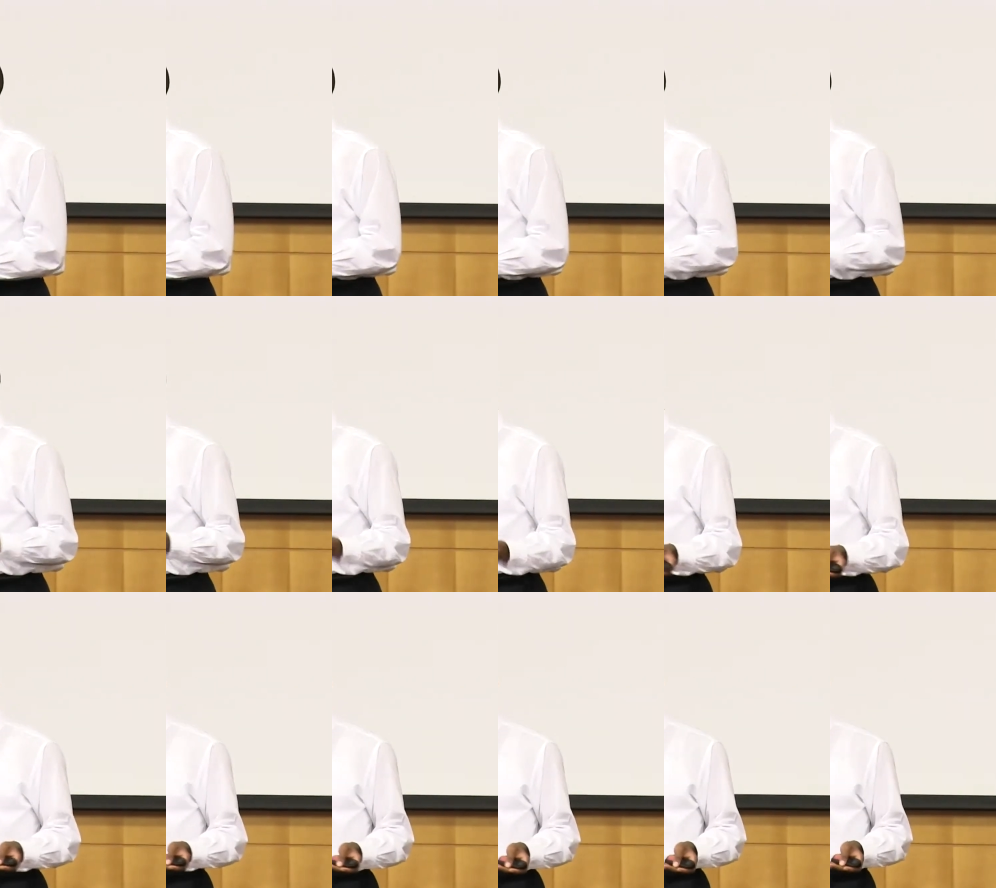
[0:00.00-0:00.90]
in different
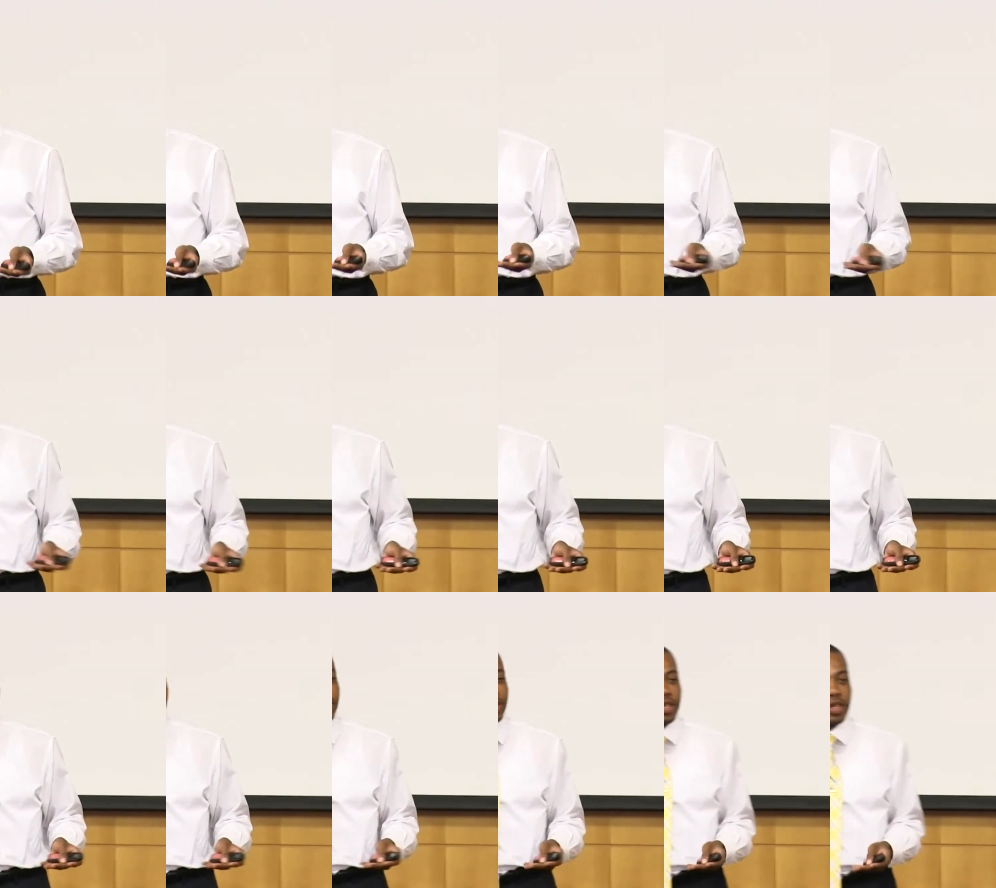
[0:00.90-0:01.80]
after-school
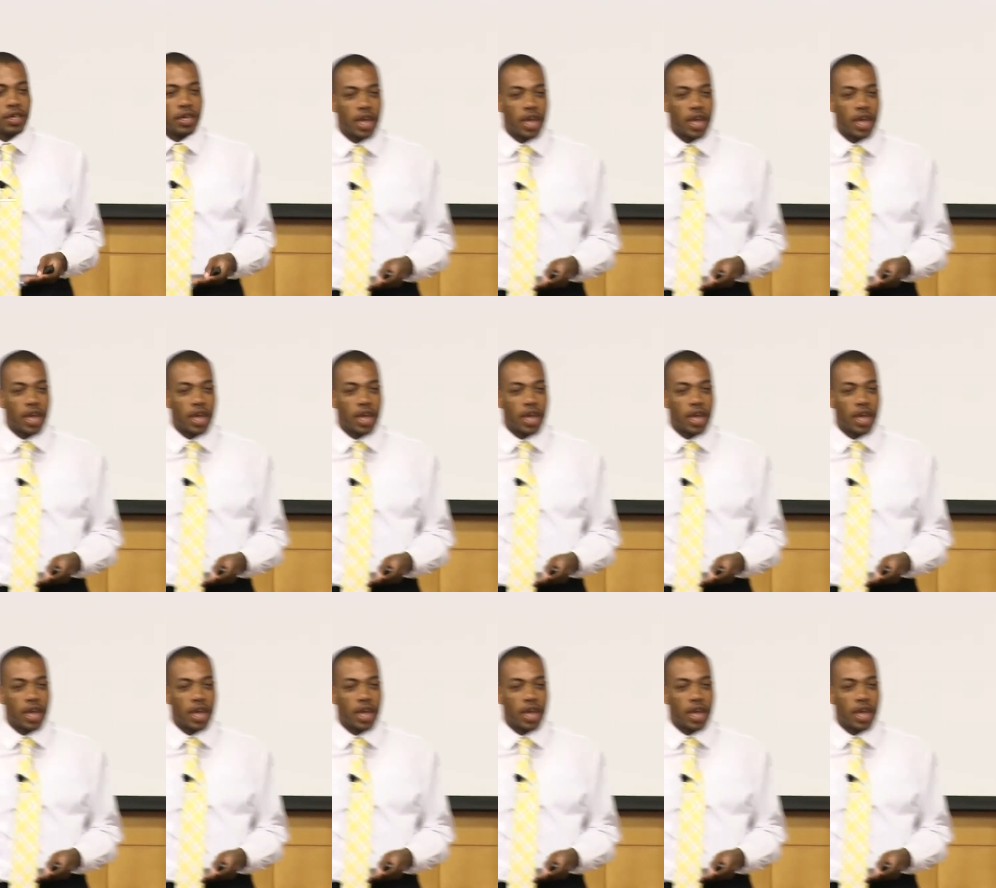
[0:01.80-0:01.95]
programs.